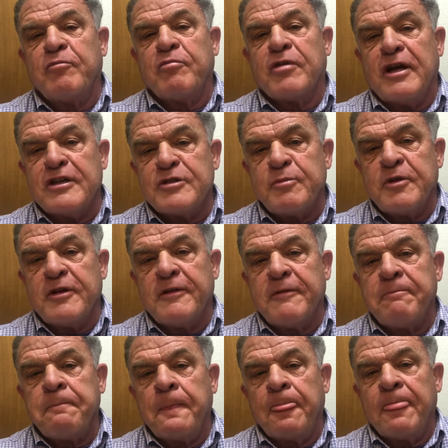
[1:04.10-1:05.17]
prosper,
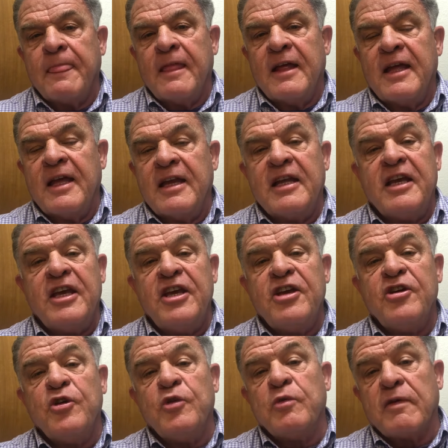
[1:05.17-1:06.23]
and he
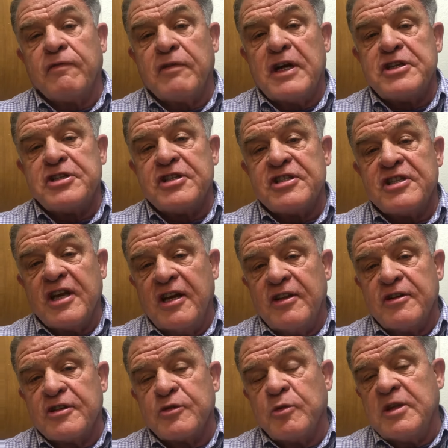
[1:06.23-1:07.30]
who refreshes
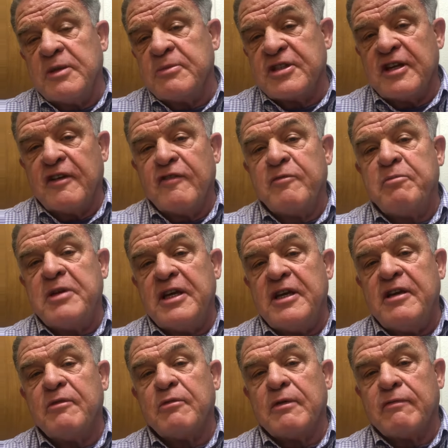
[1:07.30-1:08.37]
others will himself
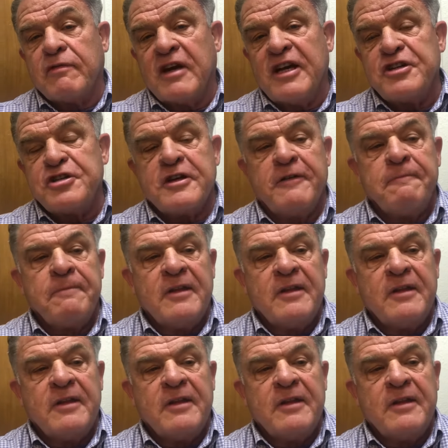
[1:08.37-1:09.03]
be refreshed.